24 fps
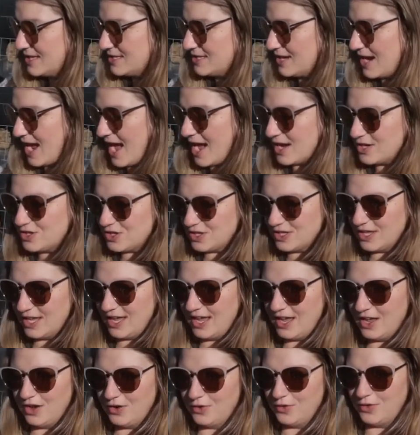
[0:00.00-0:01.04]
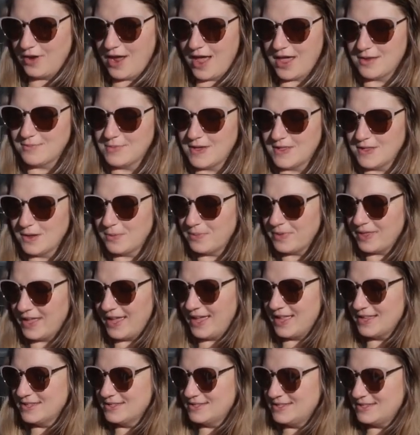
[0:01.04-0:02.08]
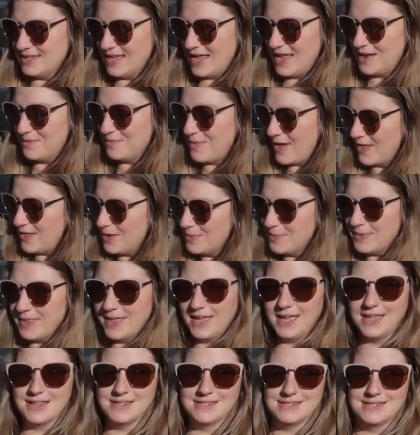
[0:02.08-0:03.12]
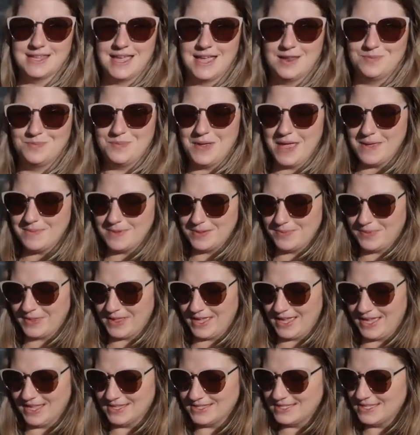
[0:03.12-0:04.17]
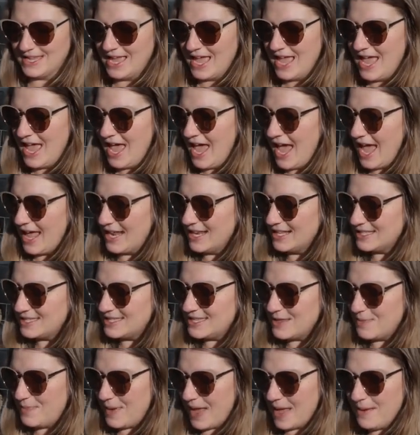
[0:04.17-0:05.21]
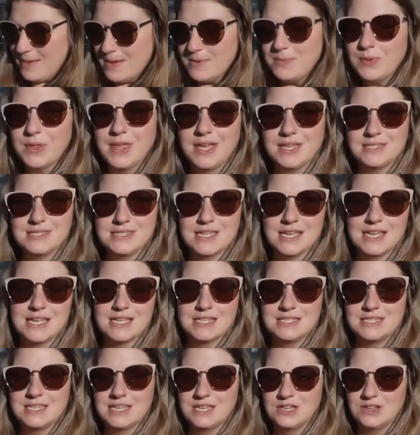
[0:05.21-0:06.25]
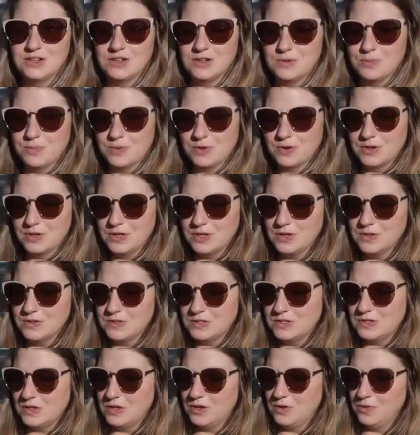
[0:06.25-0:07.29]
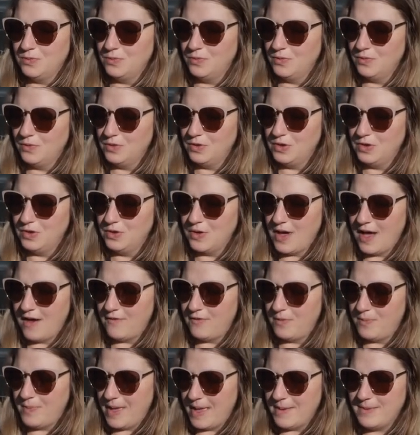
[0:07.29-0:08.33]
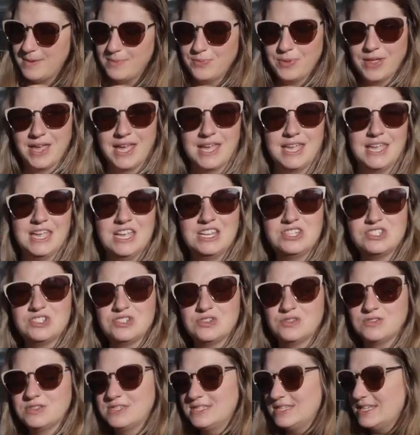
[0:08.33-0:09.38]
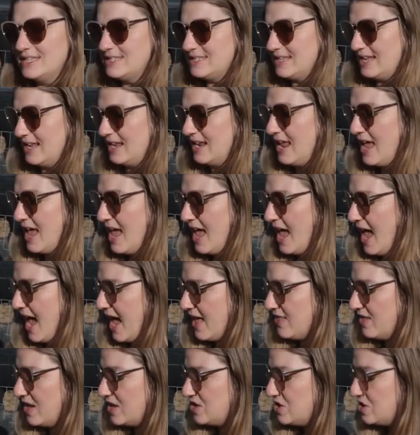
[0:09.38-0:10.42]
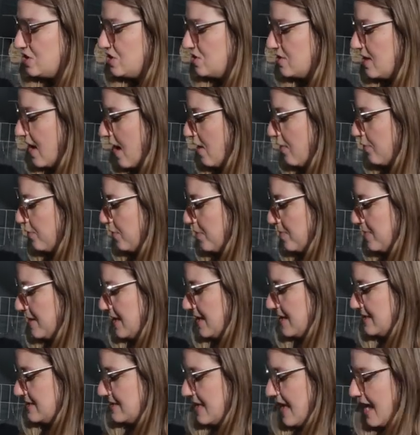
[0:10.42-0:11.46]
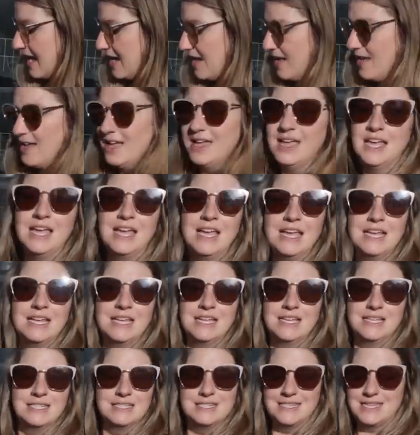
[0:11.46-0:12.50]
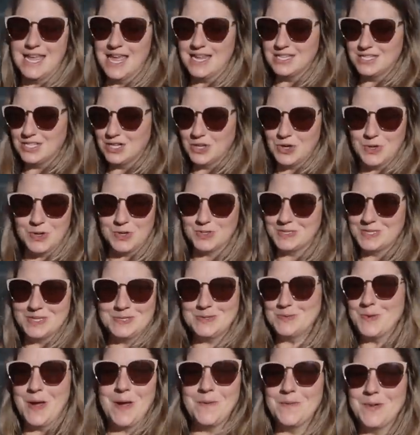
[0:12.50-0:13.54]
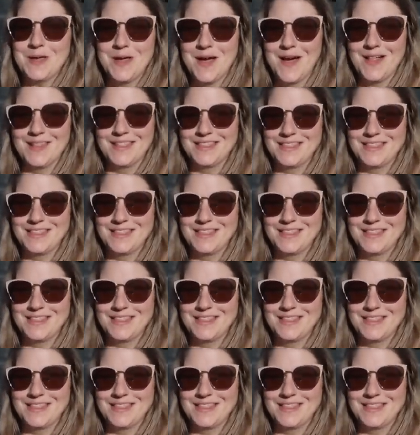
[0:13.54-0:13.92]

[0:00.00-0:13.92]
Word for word: these are actually grandmother plants and mother plants and baby plants. And it's the baby plants that continue to produce. So you have a baby plant each new season, and they shoot out from these like tentacles. That's why we call